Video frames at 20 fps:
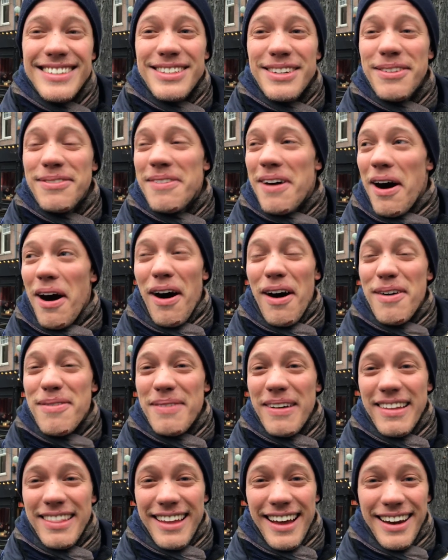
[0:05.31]
So all
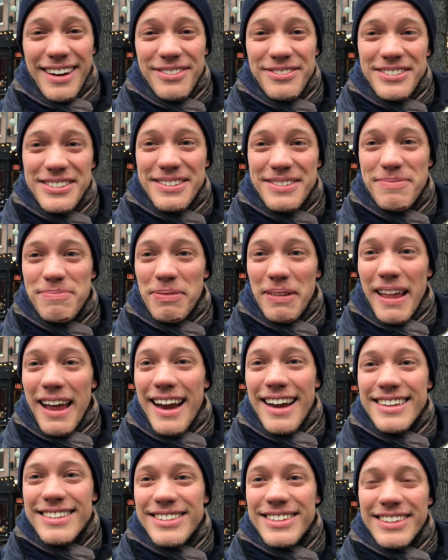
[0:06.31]
my life
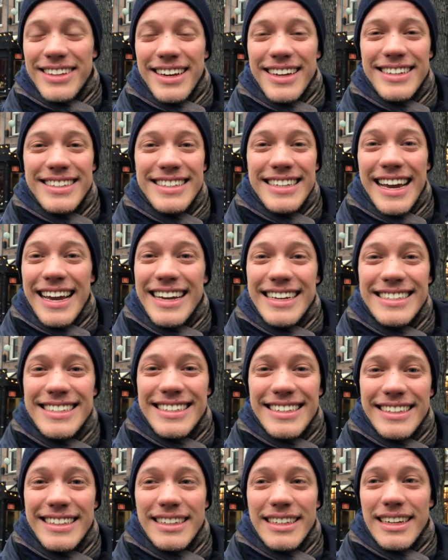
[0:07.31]
plans are like
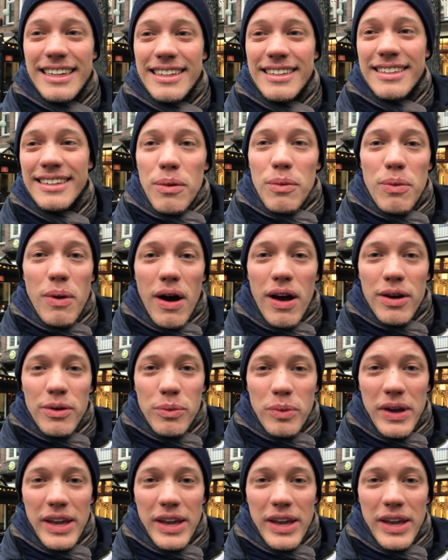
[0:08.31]
changing in 1